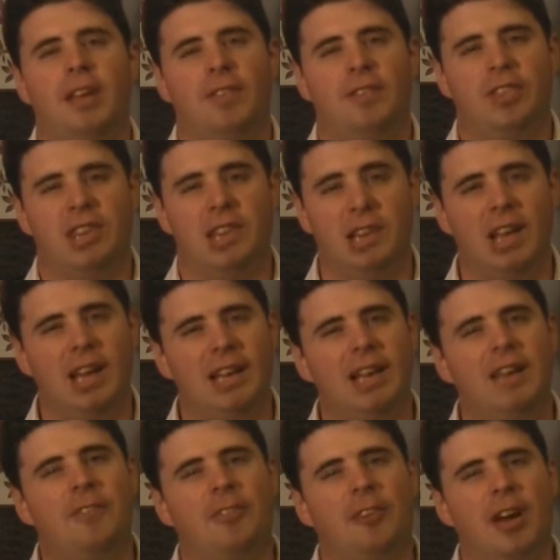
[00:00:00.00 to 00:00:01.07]
if slightly
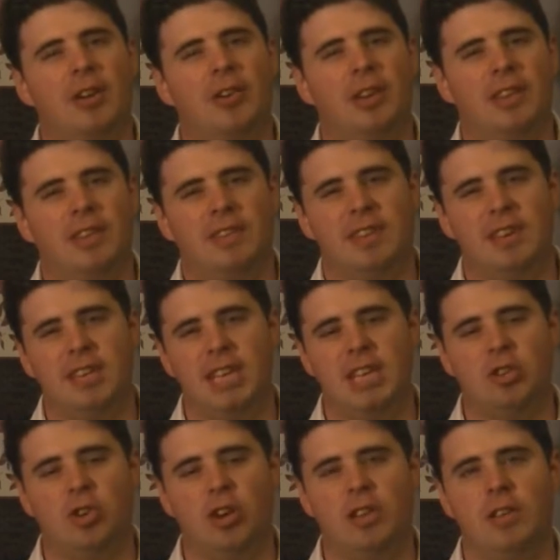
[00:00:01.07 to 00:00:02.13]
fragrant, city
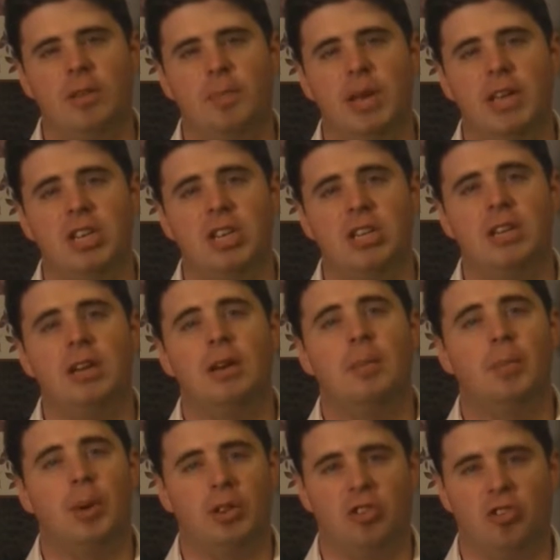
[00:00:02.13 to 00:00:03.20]
trickster pigeon
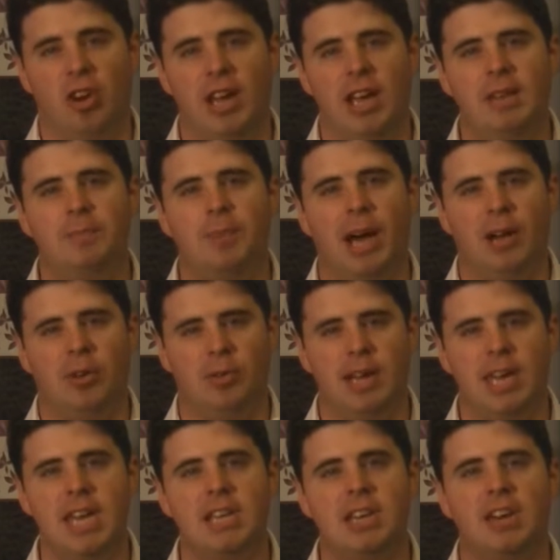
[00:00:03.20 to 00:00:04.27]
portrayed by
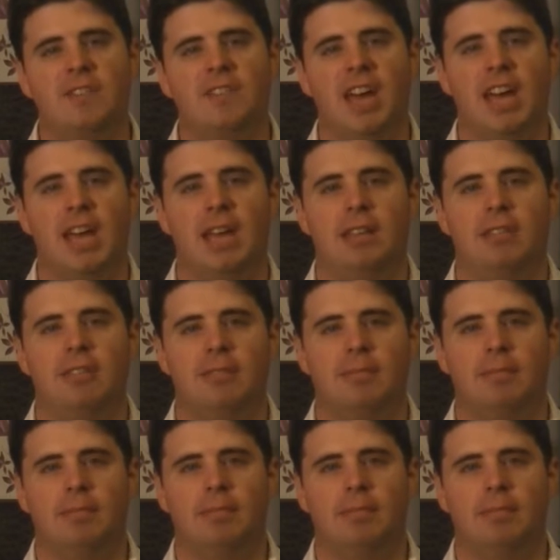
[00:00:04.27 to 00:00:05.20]
Ricky Gervais.